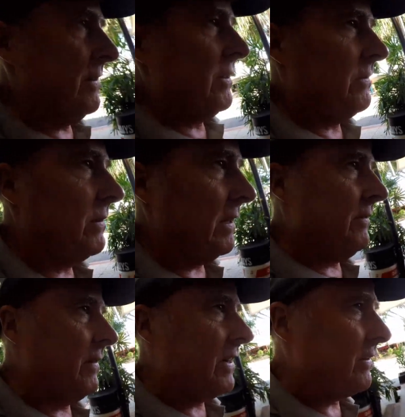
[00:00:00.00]
because it's really
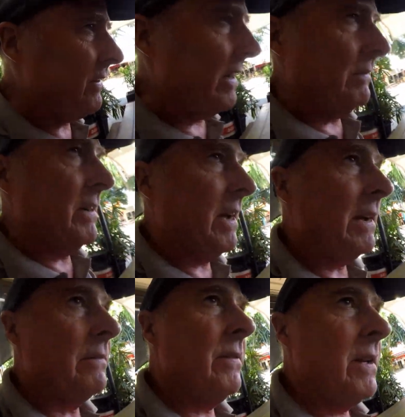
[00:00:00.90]
frustrating when you
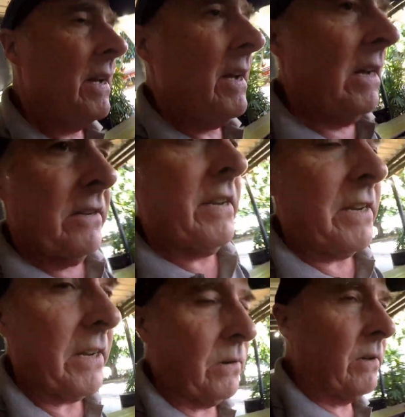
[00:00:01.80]
have
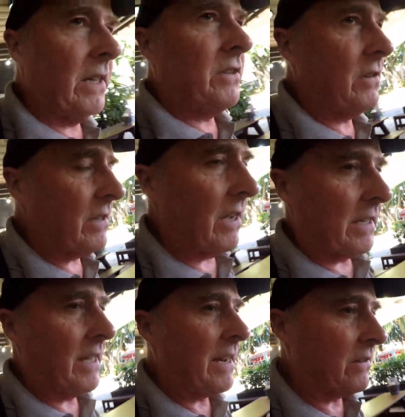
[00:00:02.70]
technical glitches
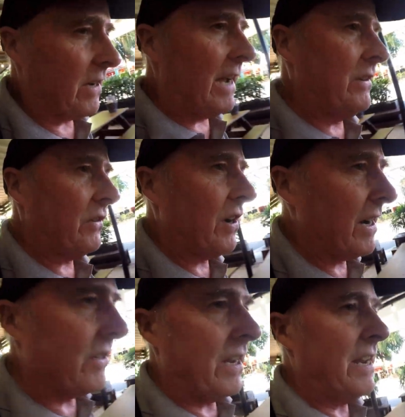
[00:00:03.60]
like that. Because I hadn't
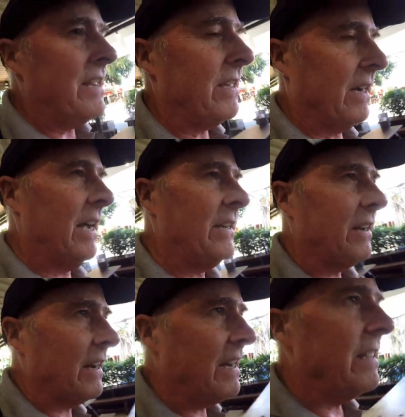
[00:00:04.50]
changed anything, I hadn't
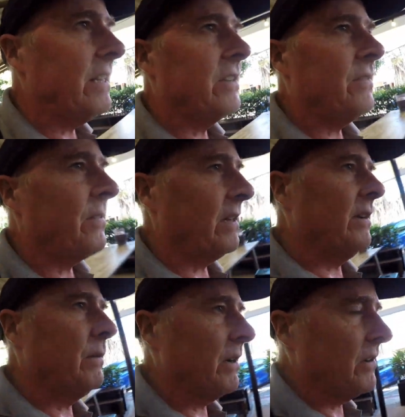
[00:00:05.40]
done anything differently
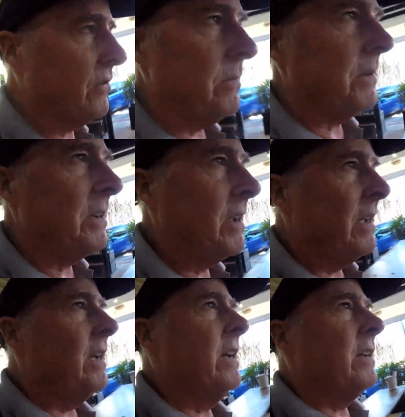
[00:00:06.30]
to what I normally
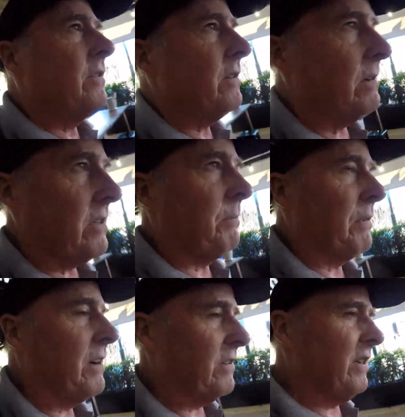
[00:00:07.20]
do. It's a
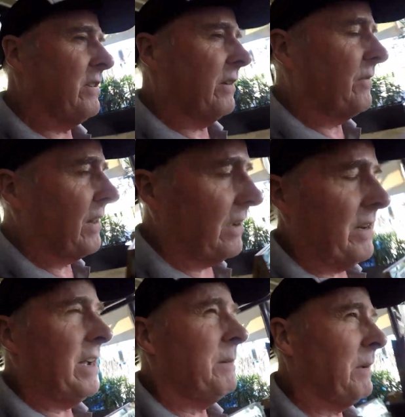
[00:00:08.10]
process I follow
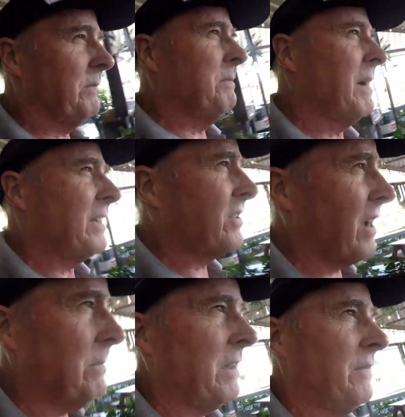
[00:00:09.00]
now. I I've made
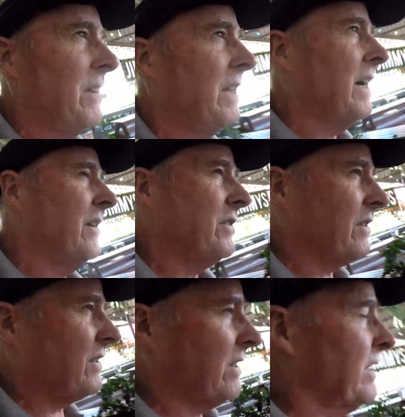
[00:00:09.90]
so many videos.
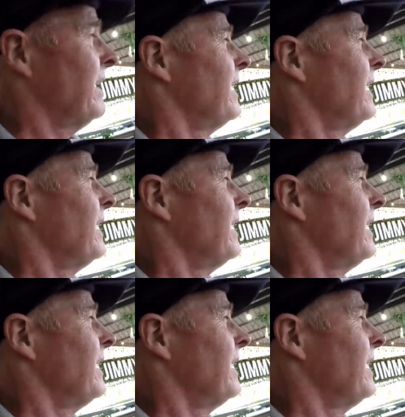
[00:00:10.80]
It's